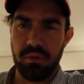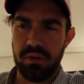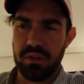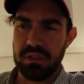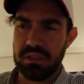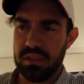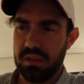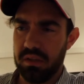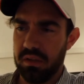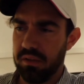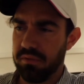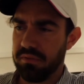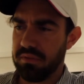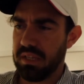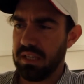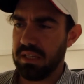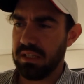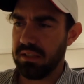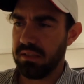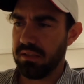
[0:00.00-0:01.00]
whereas I've
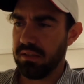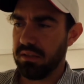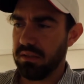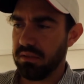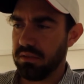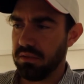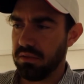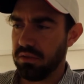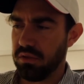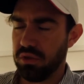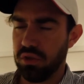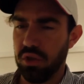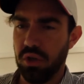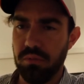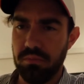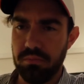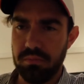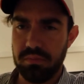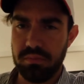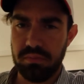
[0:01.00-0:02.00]
taken a
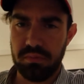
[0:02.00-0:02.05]
stop.